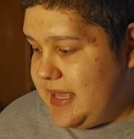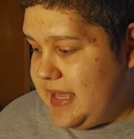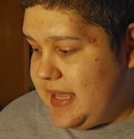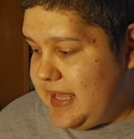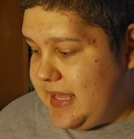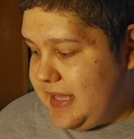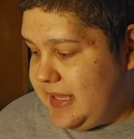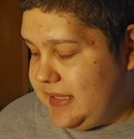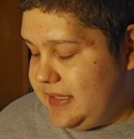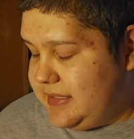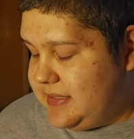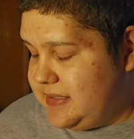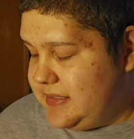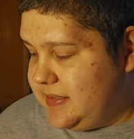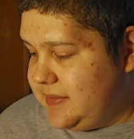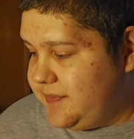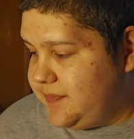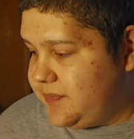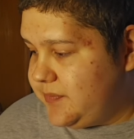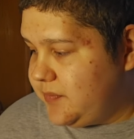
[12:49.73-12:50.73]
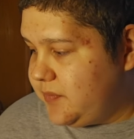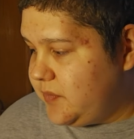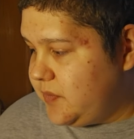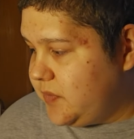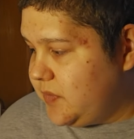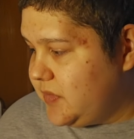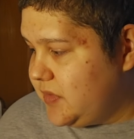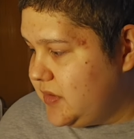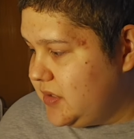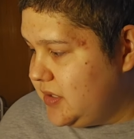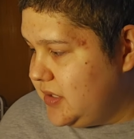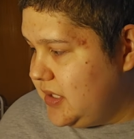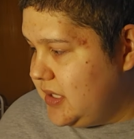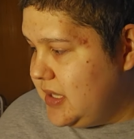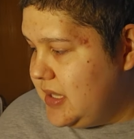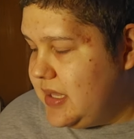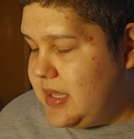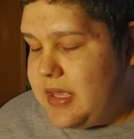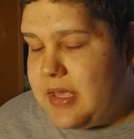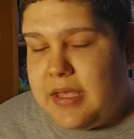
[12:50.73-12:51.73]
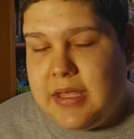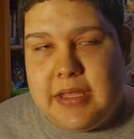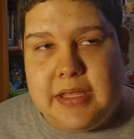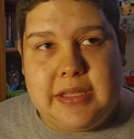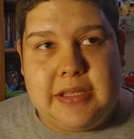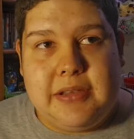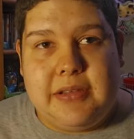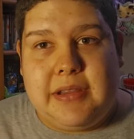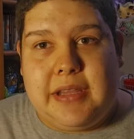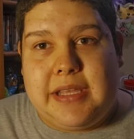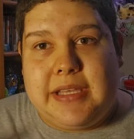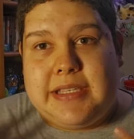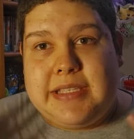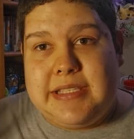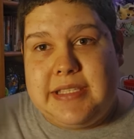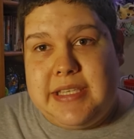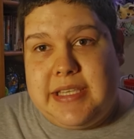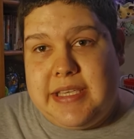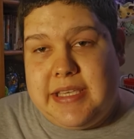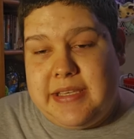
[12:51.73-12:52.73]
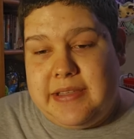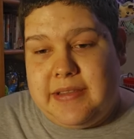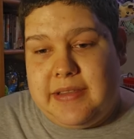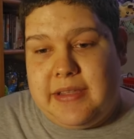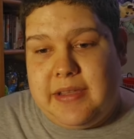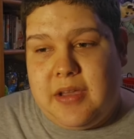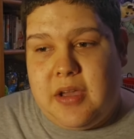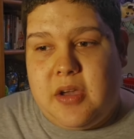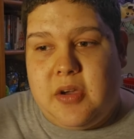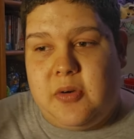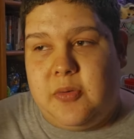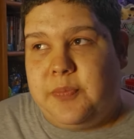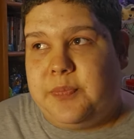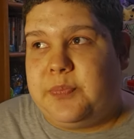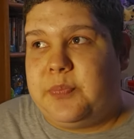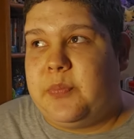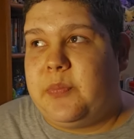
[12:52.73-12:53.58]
and you like see like, oh,